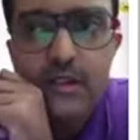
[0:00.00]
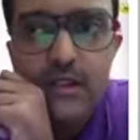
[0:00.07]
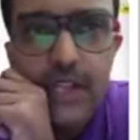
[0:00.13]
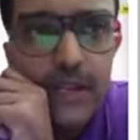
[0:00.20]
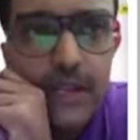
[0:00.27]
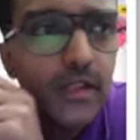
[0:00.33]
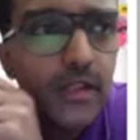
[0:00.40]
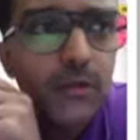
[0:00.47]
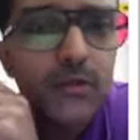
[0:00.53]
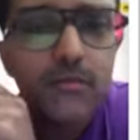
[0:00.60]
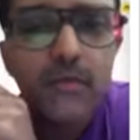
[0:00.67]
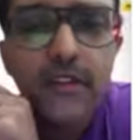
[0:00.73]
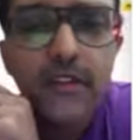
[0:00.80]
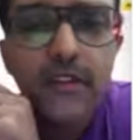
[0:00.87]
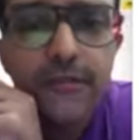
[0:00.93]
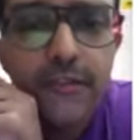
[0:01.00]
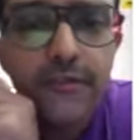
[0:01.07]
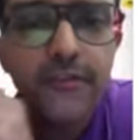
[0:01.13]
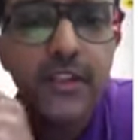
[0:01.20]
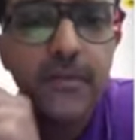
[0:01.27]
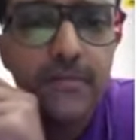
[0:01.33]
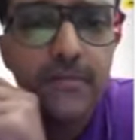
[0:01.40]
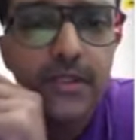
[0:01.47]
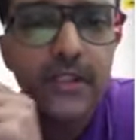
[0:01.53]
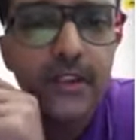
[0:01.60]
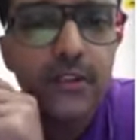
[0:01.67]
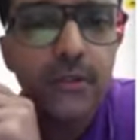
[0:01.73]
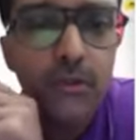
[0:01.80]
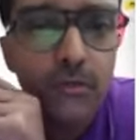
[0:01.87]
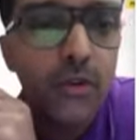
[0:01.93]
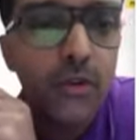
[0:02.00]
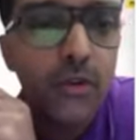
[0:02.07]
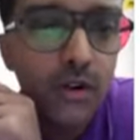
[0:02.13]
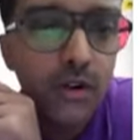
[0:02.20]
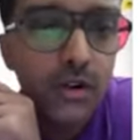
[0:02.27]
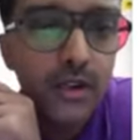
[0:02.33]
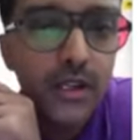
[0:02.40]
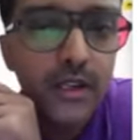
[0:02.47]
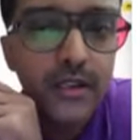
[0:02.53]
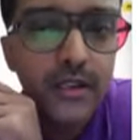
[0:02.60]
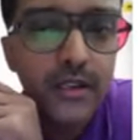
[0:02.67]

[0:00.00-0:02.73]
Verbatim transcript: came down by 50% or more in,